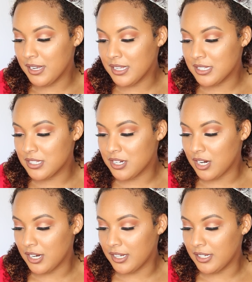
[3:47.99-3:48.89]
gonna get
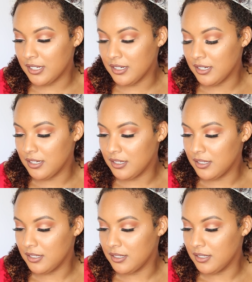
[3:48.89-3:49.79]
started
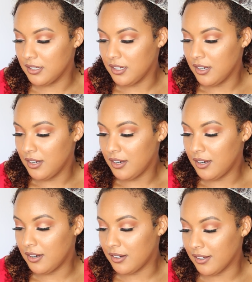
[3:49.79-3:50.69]

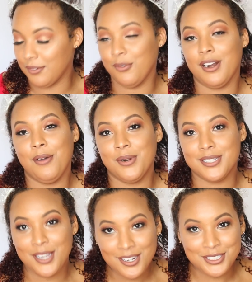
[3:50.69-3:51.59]
on what I want
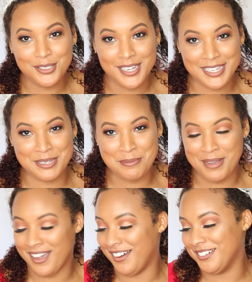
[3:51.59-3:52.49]
to talk to you guys
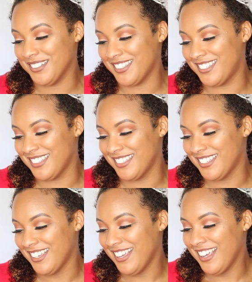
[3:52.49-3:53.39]
about.
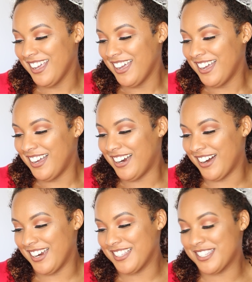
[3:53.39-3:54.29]
All
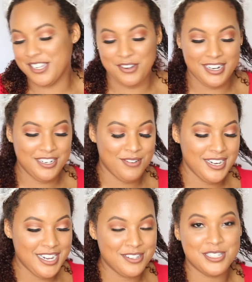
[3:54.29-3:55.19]
right, so I did
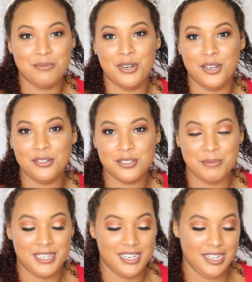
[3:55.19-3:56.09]
write down some notes
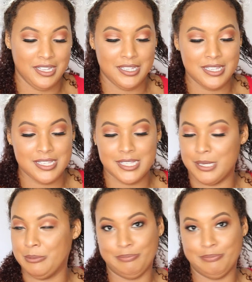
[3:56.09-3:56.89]
because